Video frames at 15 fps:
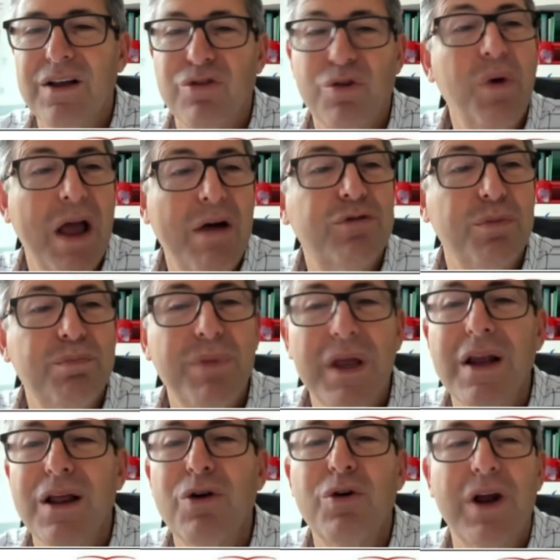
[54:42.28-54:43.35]
so we have to
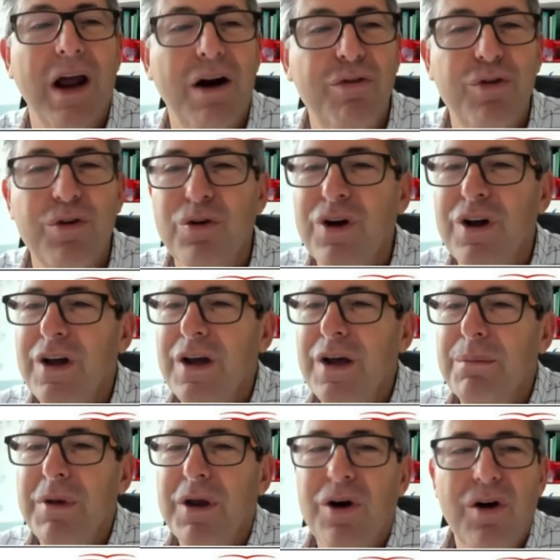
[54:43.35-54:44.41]
be a little careful
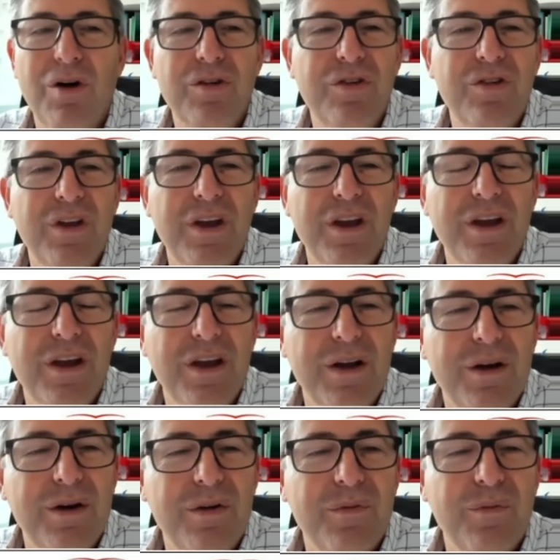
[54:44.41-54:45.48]
because
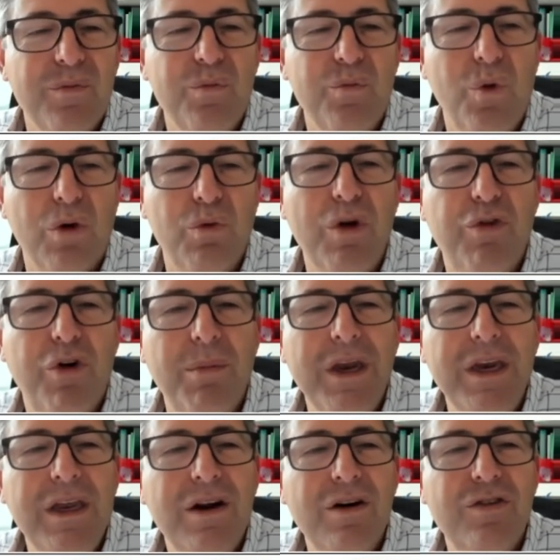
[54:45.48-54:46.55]
what we for
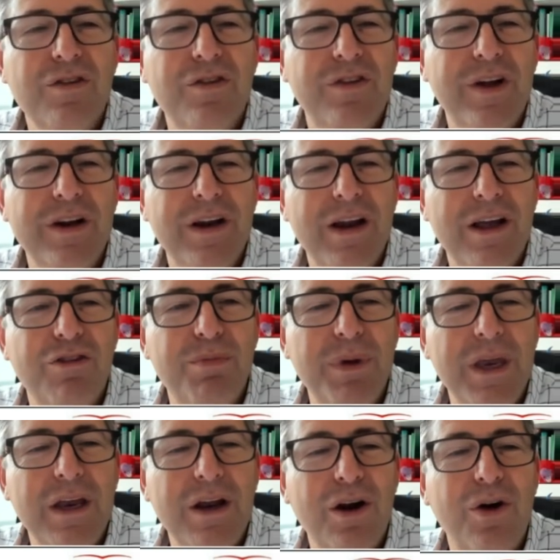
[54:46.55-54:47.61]
many years studied as
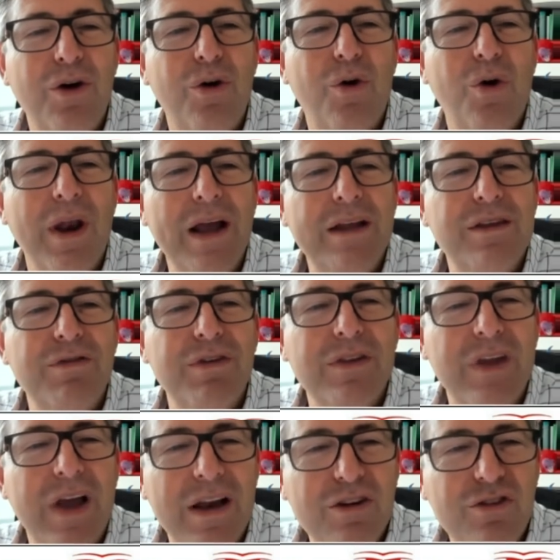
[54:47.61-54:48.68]
being collective
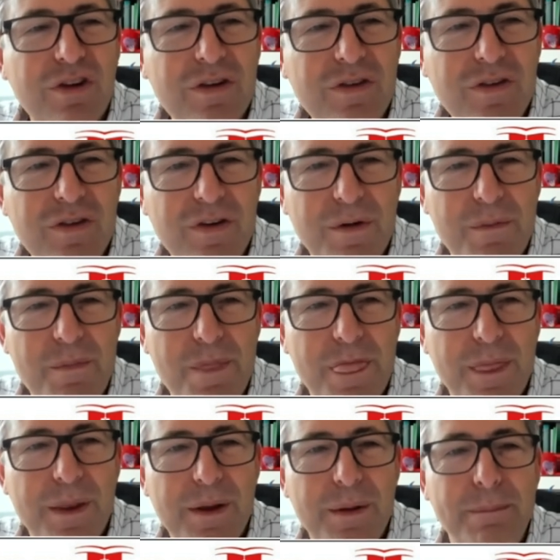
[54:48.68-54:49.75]
intelligence
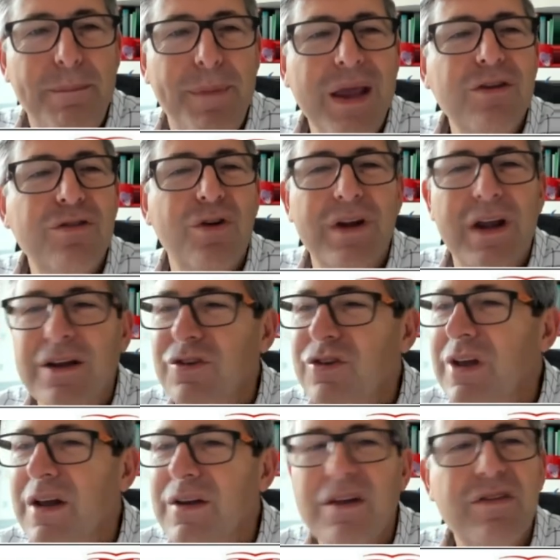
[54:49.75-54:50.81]
based on the
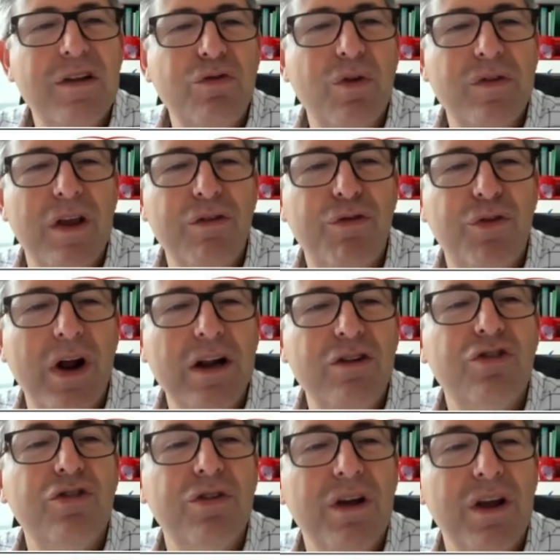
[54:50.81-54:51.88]
idea. that This was a
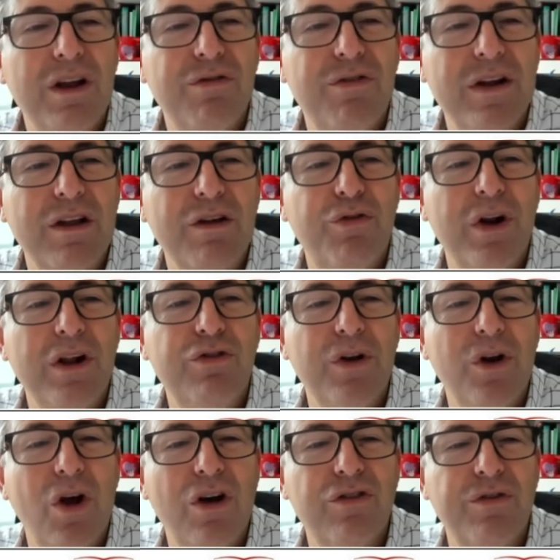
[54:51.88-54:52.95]
French, in fact, a
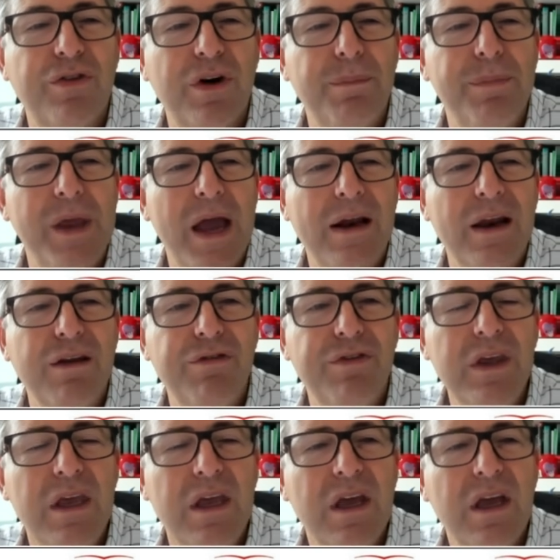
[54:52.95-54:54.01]
French philosopher, Pierre
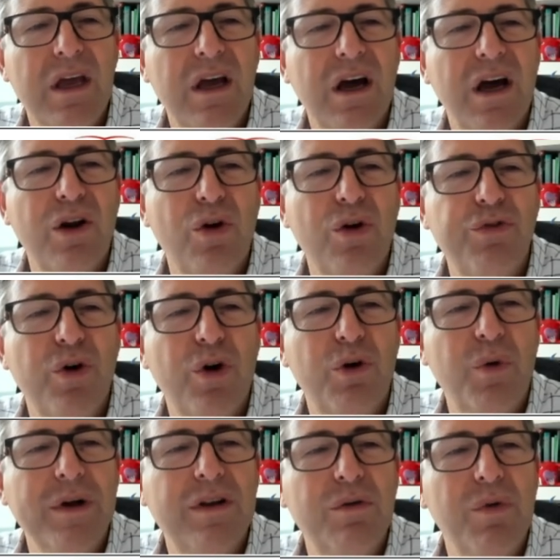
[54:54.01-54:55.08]
Levy. I don't know if you're
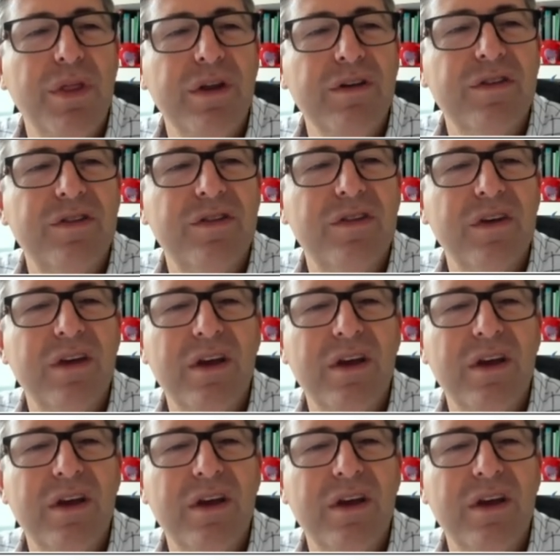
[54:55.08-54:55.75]
acquainted with this